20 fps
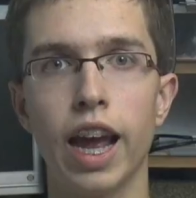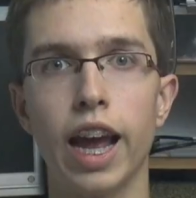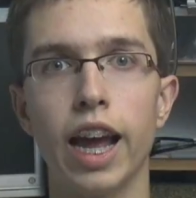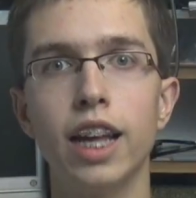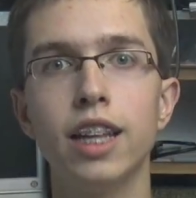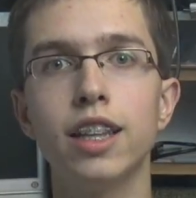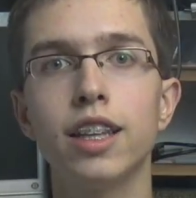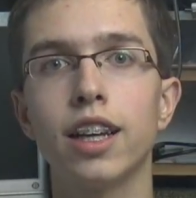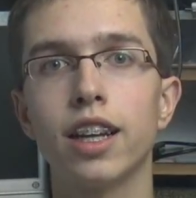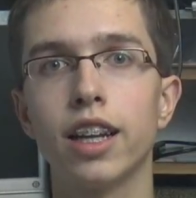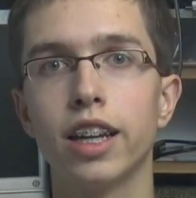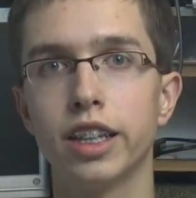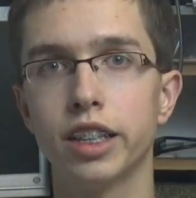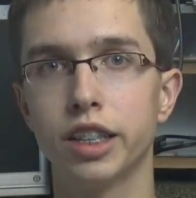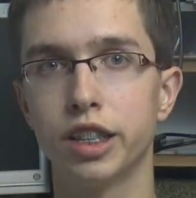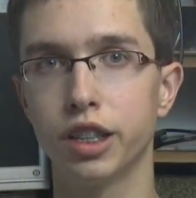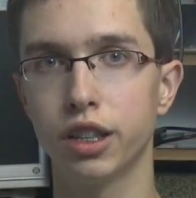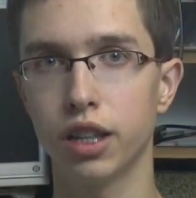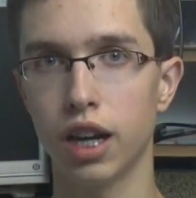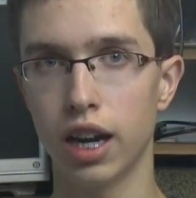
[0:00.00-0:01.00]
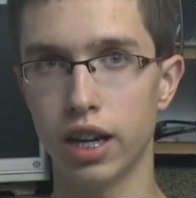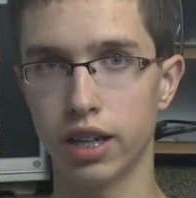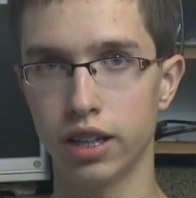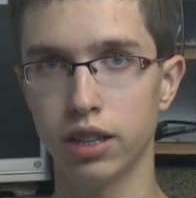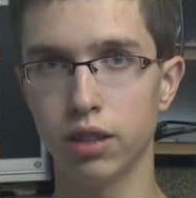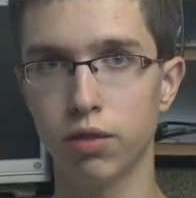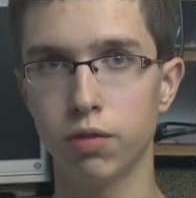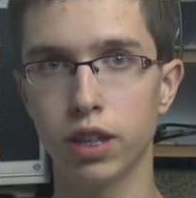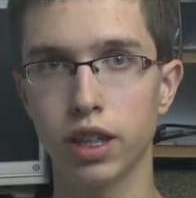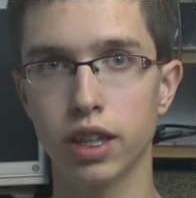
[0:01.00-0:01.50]
and electric
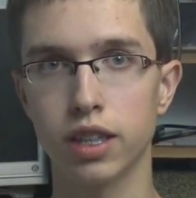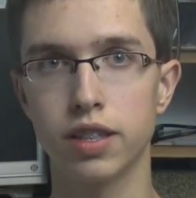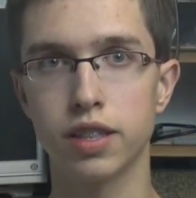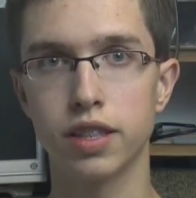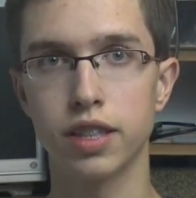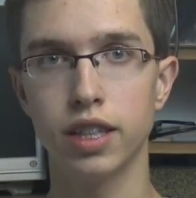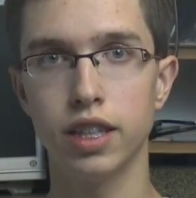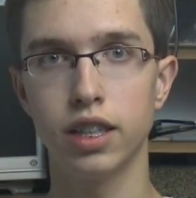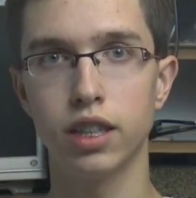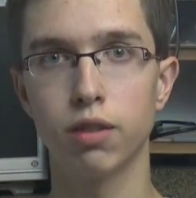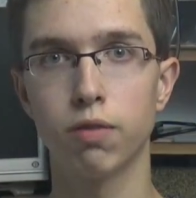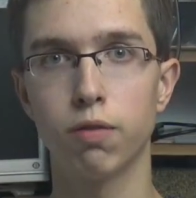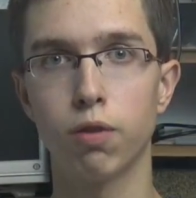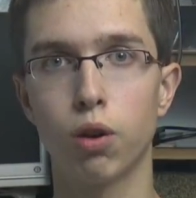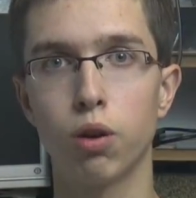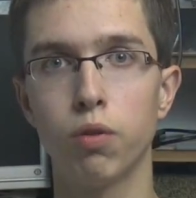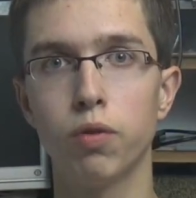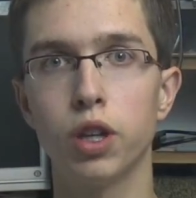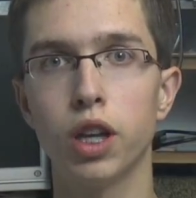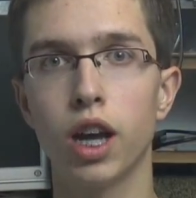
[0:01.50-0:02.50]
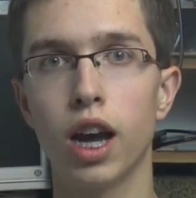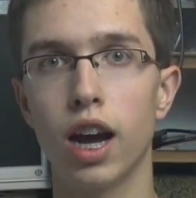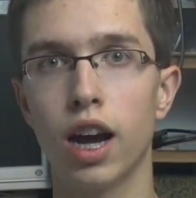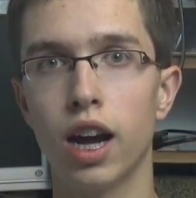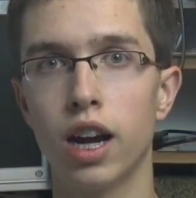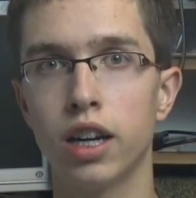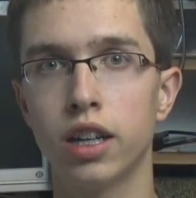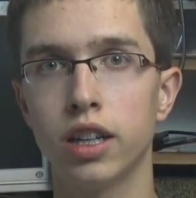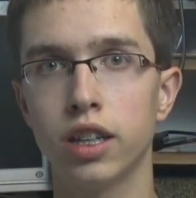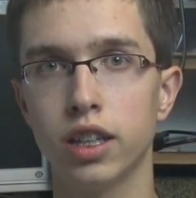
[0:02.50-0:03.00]
current we can see in the formula
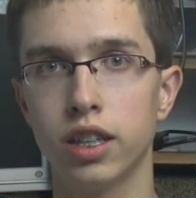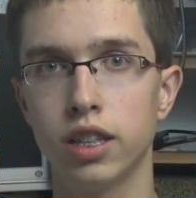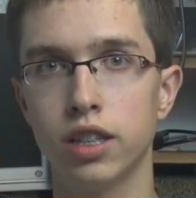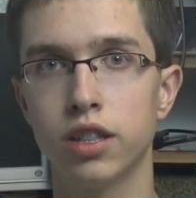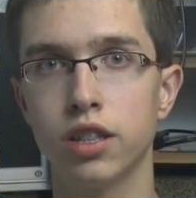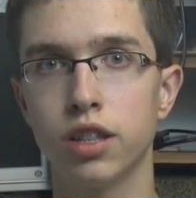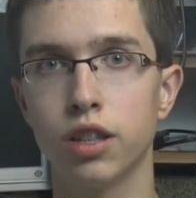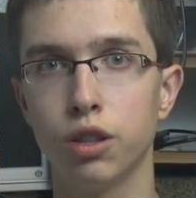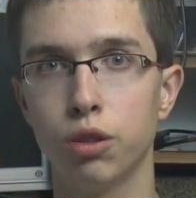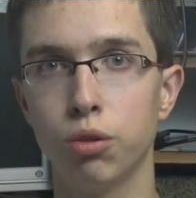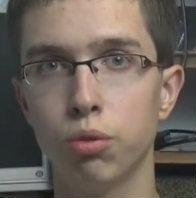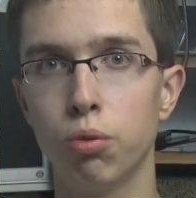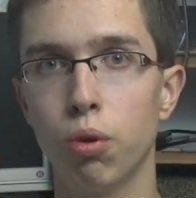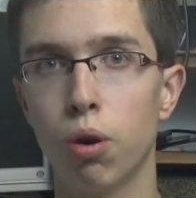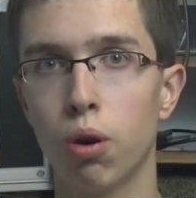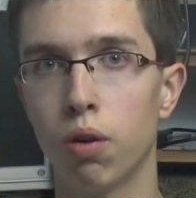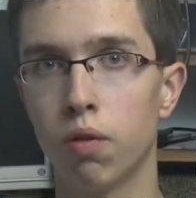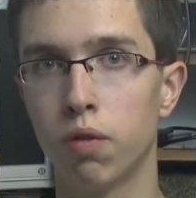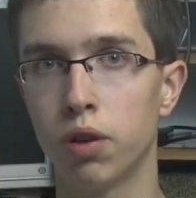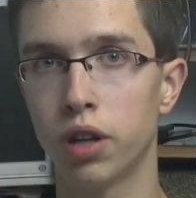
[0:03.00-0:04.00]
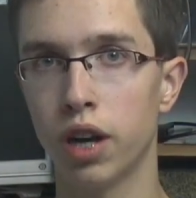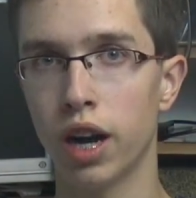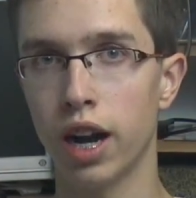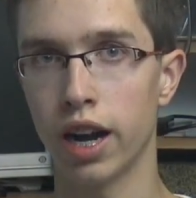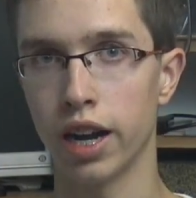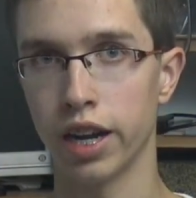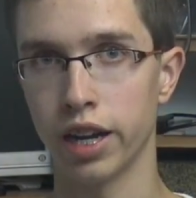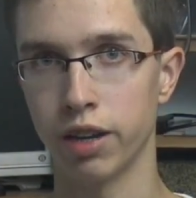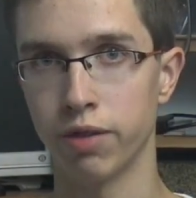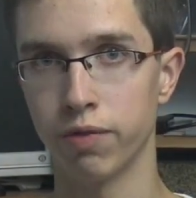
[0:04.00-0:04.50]
R is U over
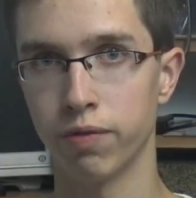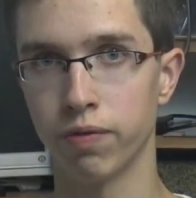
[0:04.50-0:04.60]
I.